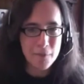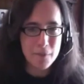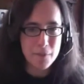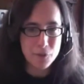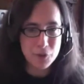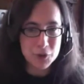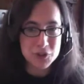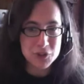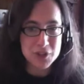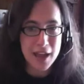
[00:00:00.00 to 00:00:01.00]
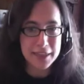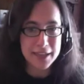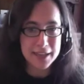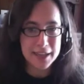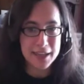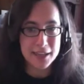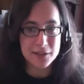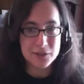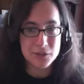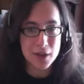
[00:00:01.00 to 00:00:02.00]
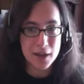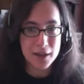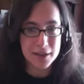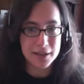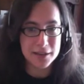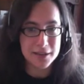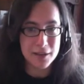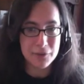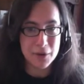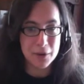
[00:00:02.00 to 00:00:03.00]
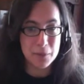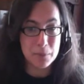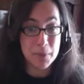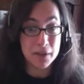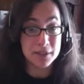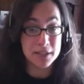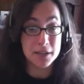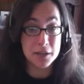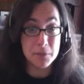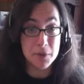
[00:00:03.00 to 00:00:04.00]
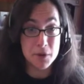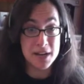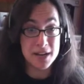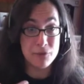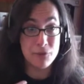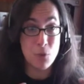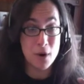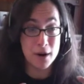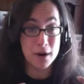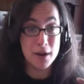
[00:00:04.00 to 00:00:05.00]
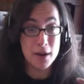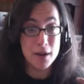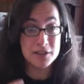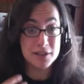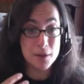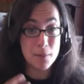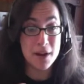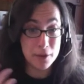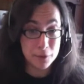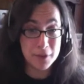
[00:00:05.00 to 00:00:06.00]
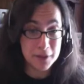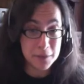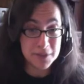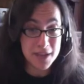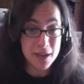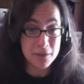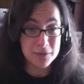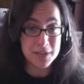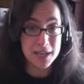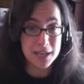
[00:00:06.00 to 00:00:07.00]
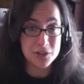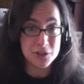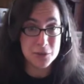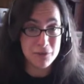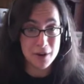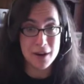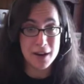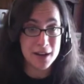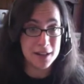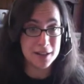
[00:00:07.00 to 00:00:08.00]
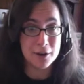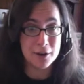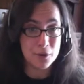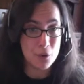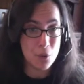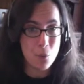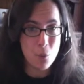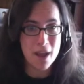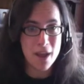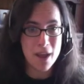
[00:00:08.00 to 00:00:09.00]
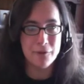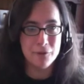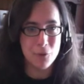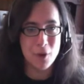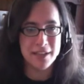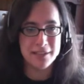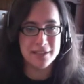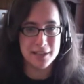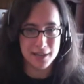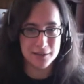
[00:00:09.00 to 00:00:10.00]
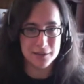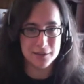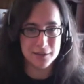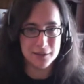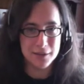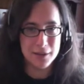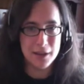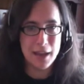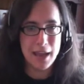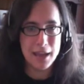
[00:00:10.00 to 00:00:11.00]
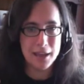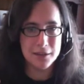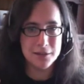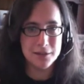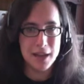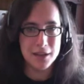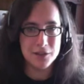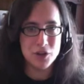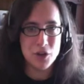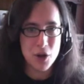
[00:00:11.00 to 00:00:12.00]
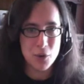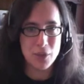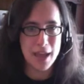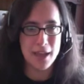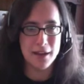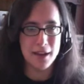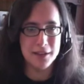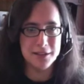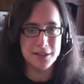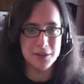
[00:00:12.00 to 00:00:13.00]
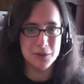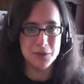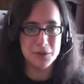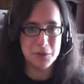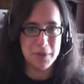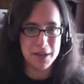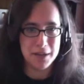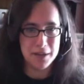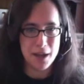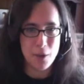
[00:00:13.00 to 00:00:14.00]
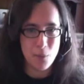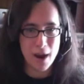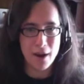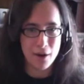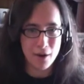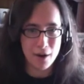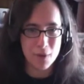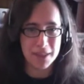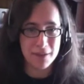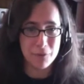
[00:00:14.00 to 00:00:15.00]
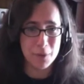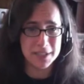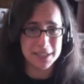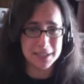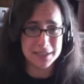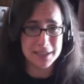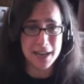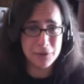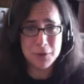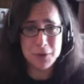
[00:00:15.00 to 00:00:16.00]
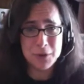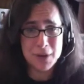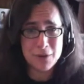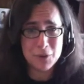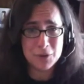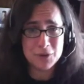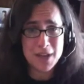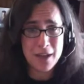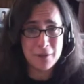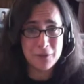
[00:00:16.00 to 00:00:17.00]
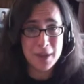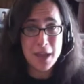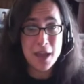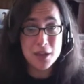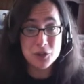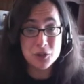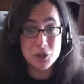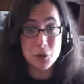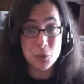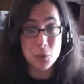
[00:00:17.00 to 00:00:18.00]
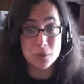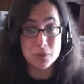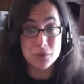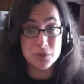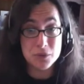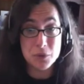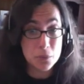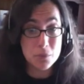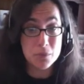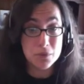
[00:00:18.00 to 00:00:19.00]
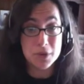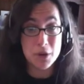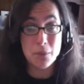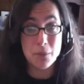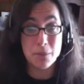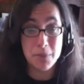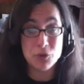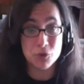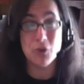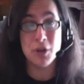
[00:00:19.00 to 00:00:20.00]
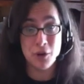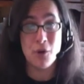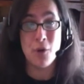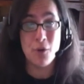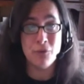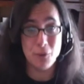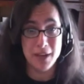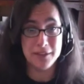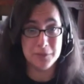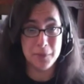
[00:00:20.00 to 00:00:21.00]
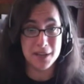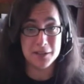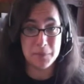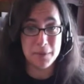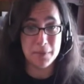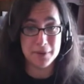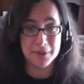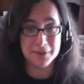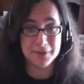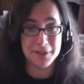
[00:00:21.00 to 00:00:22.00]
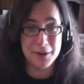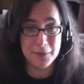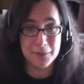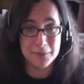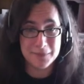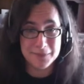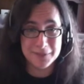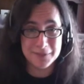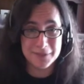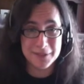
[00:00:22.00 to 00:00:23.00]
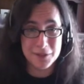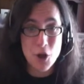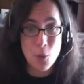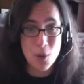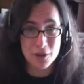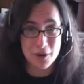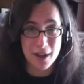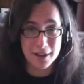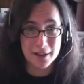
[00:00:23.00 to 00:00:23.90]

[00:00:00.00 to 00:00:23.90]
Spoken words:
First, I think is if they're building community for someone other than themselves is to be very clear what that voice is, and to know that, and to be aware of what that voice is. And if you're doing it for yourself, to be true to your own voice, because people know when you're not.